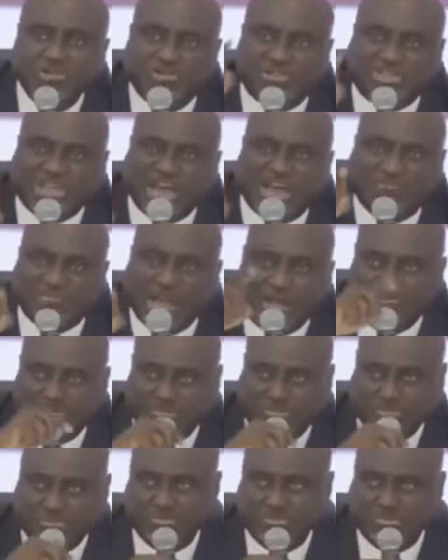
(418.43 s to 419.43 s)
to serve them.
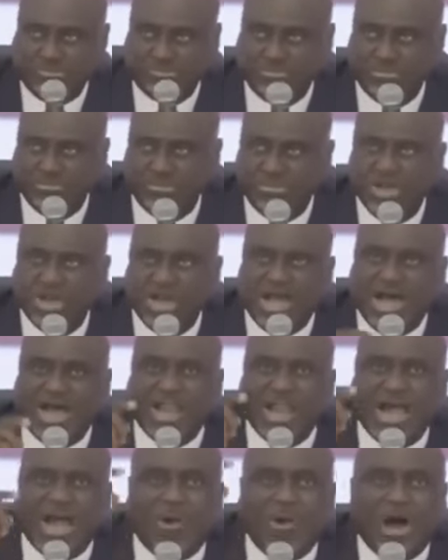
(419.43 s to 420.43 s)

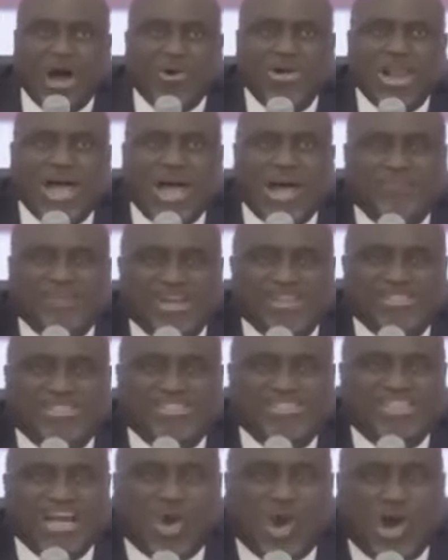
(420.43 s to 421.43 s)
And our own
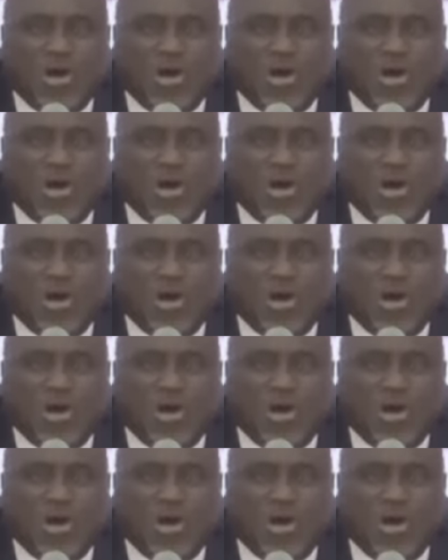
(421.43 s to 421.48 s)
harvest shall